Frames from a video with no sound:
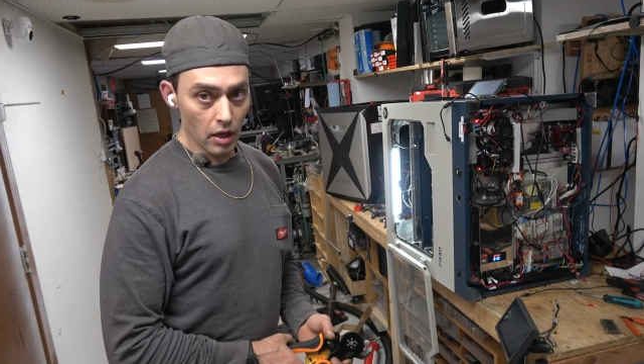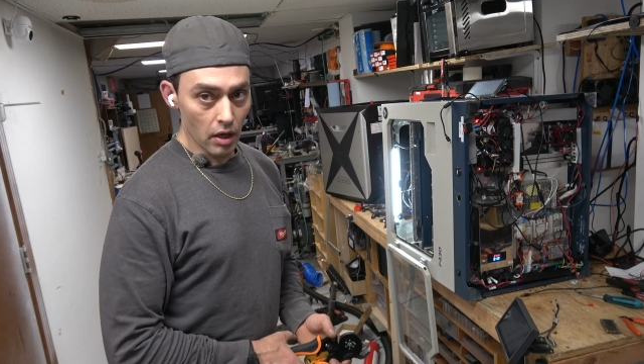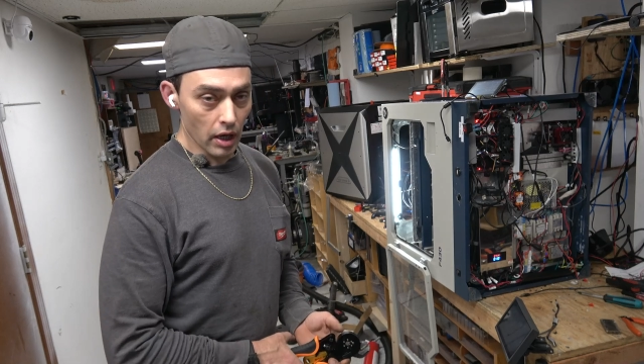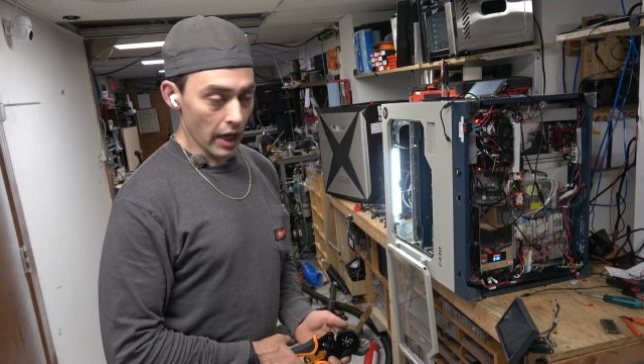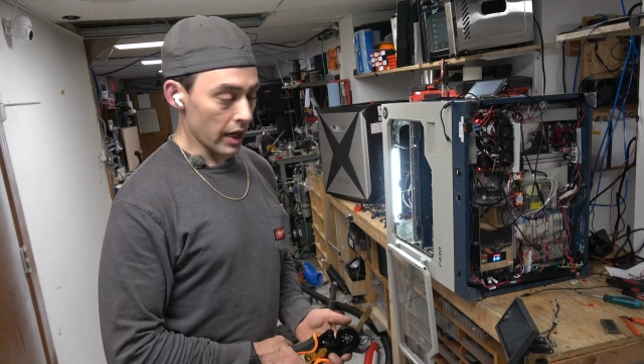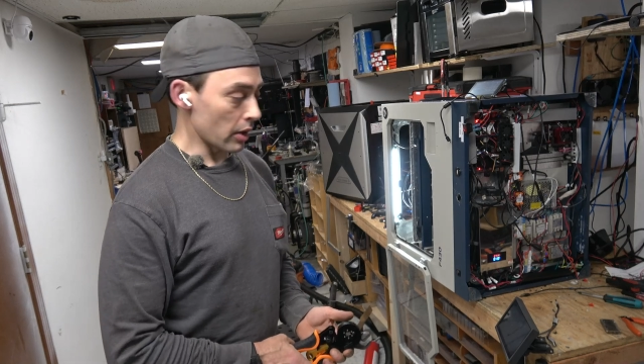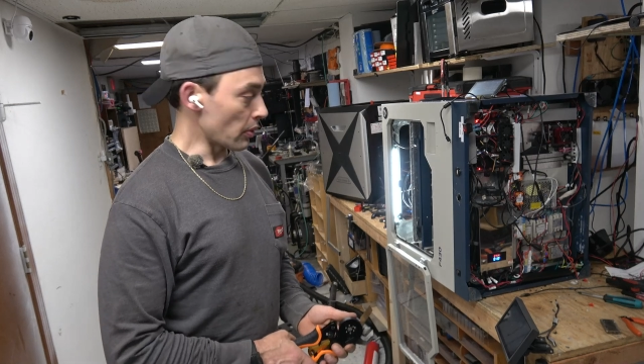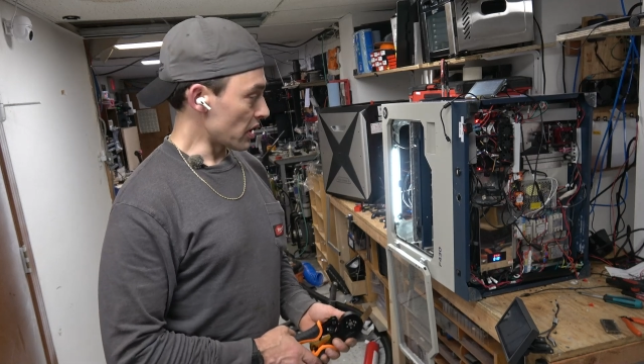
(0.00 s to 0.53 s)

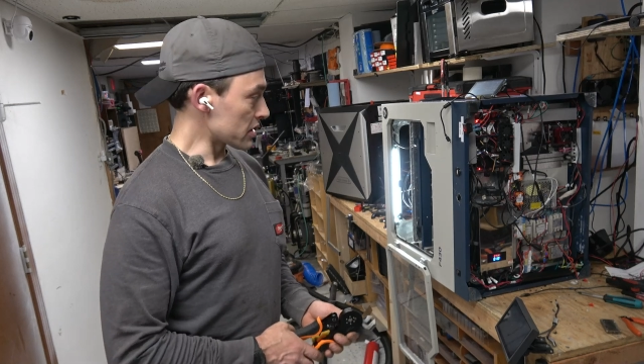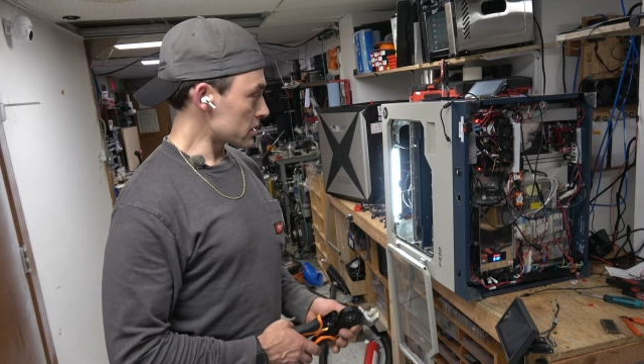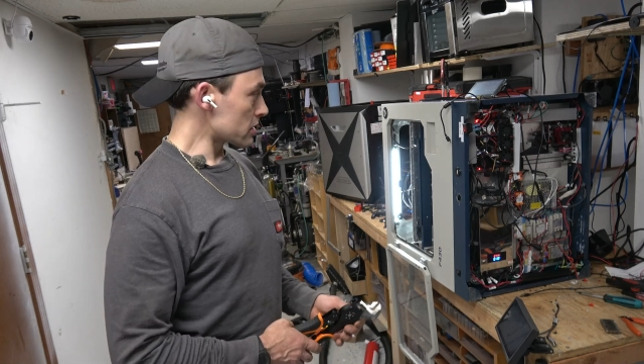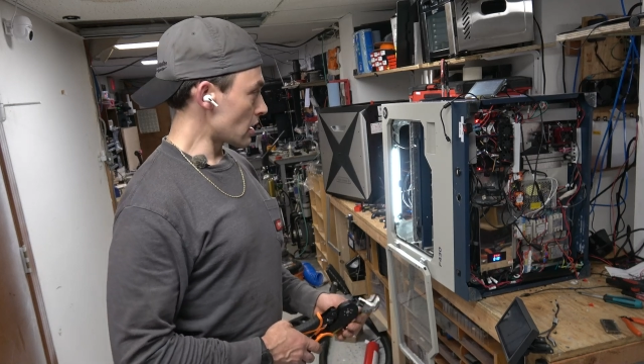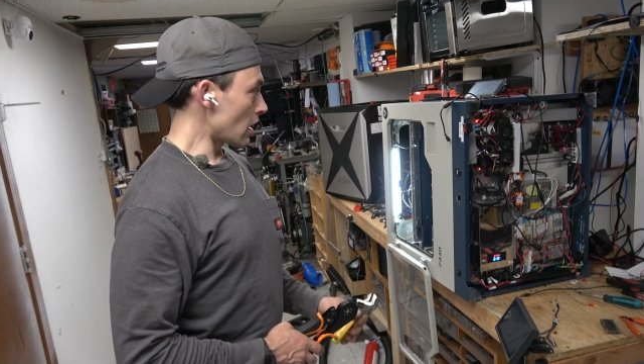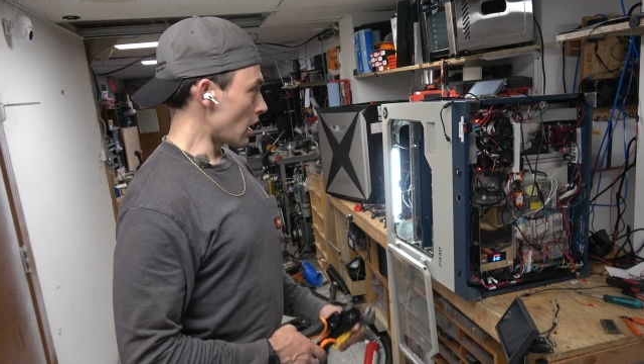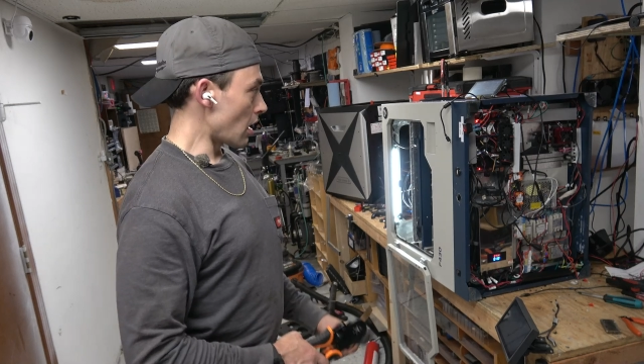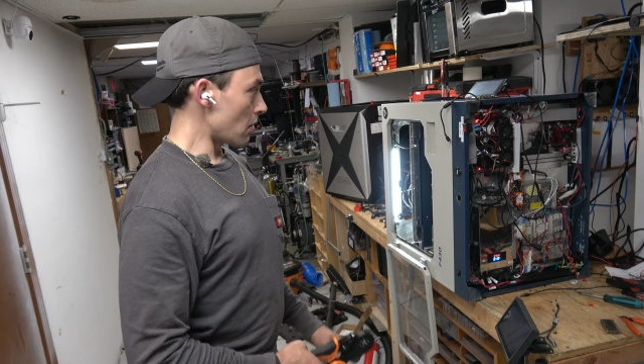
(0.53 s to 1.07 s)
Anyways,
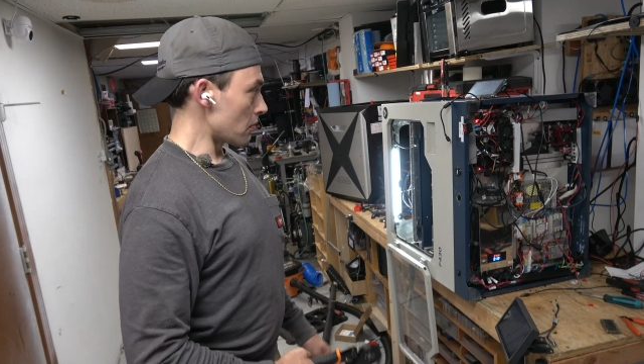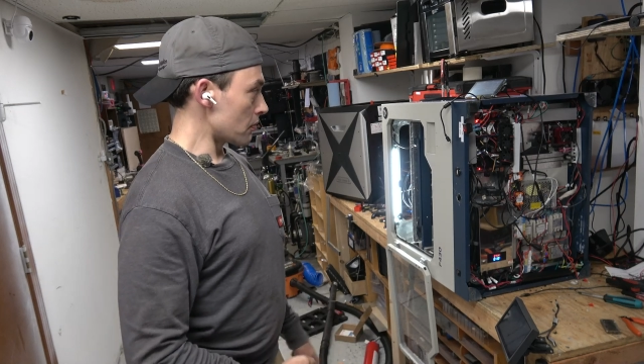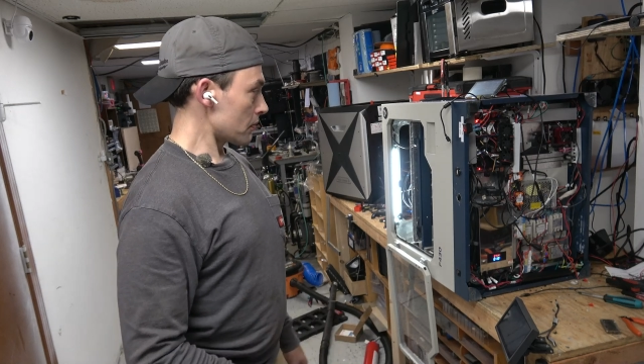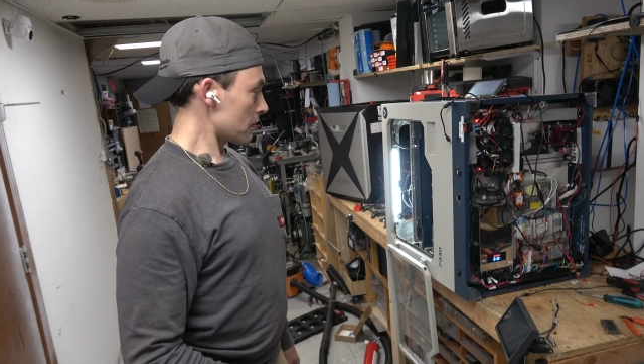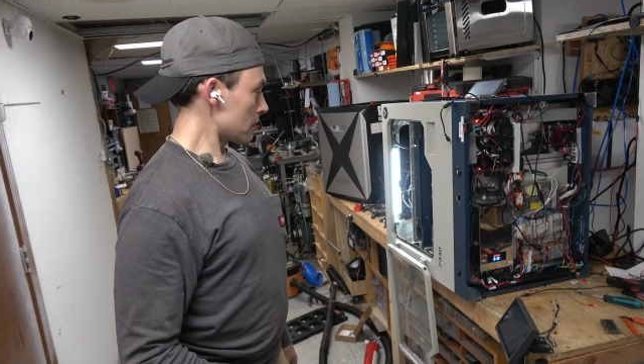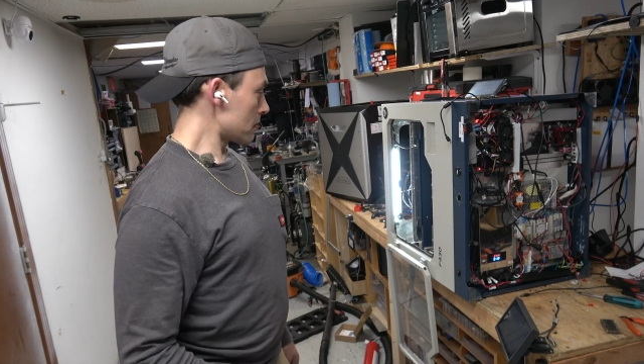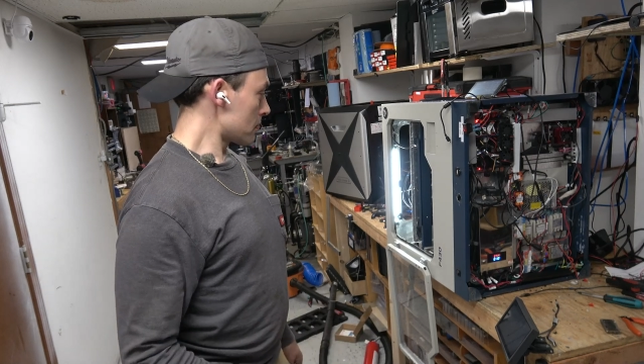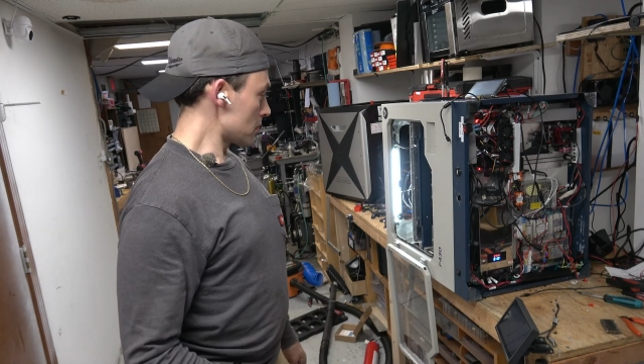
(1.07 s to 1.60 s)

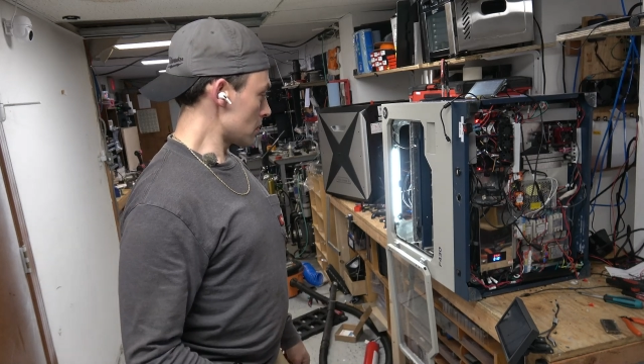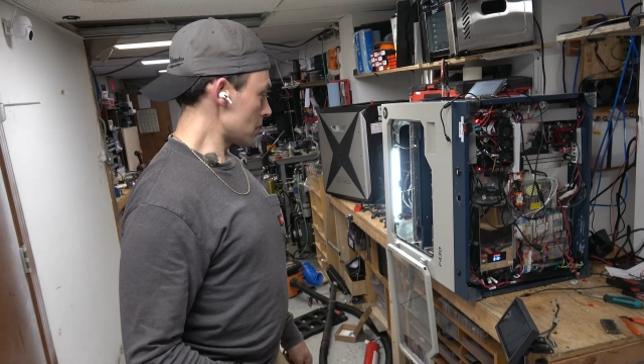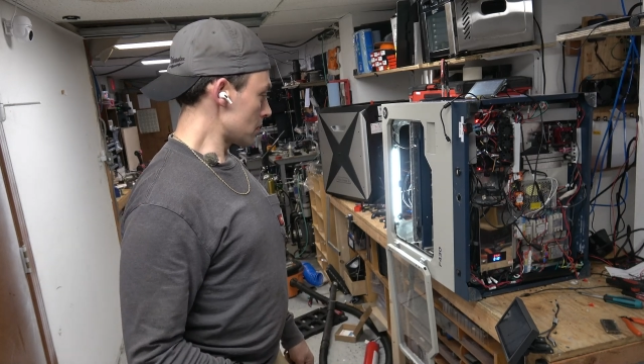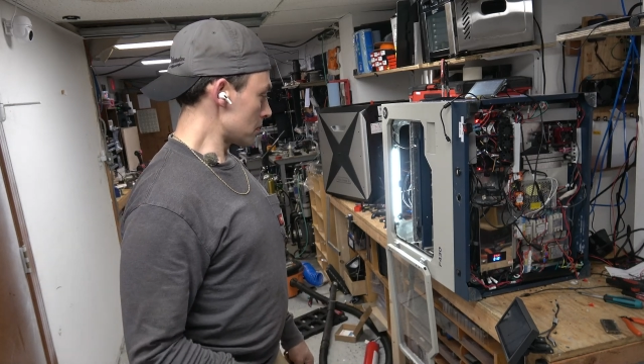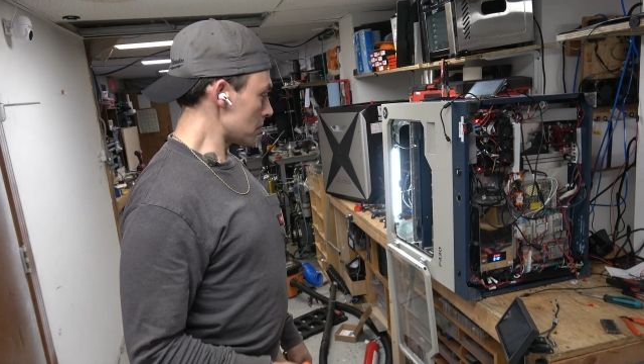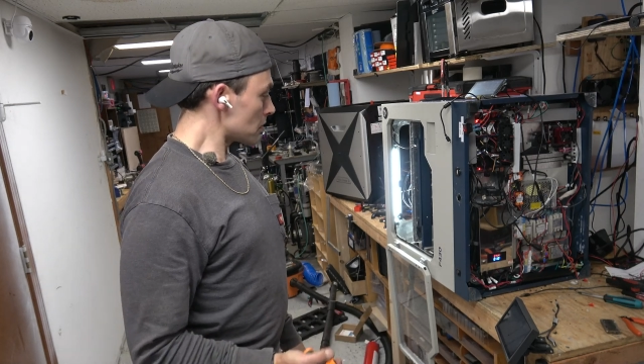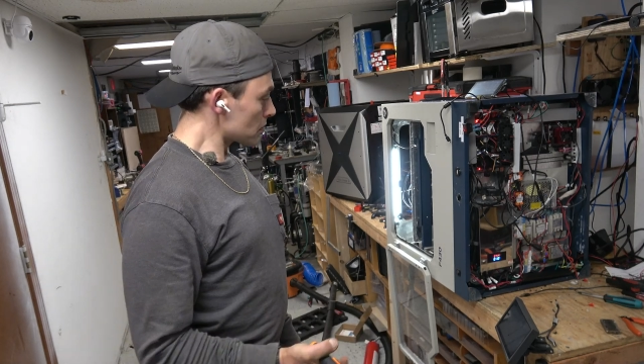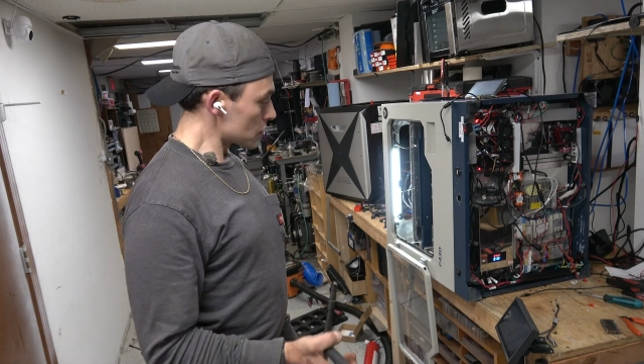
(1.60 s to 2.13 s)

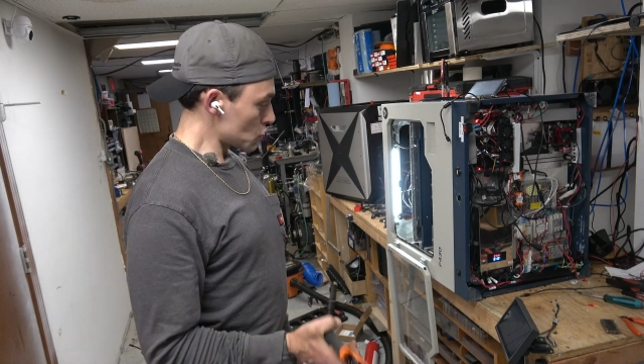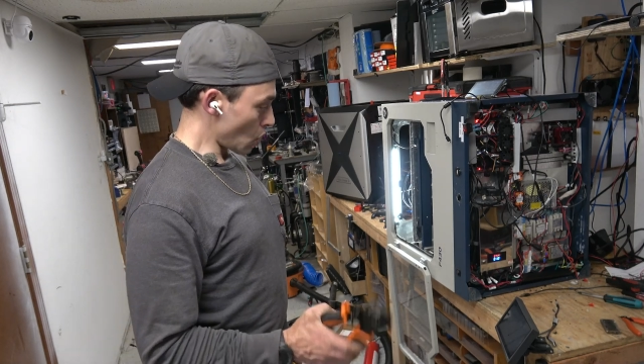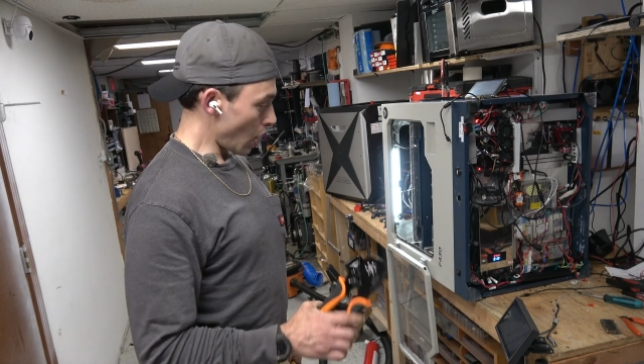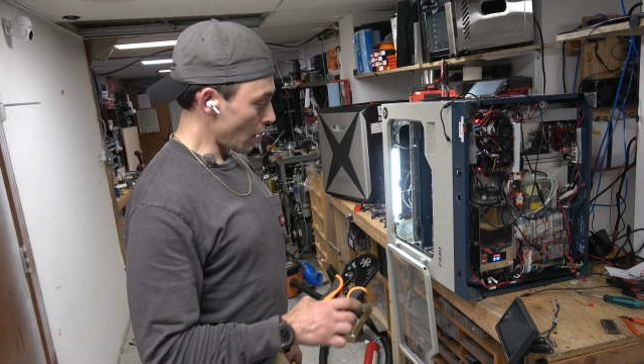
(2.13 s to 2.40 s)
so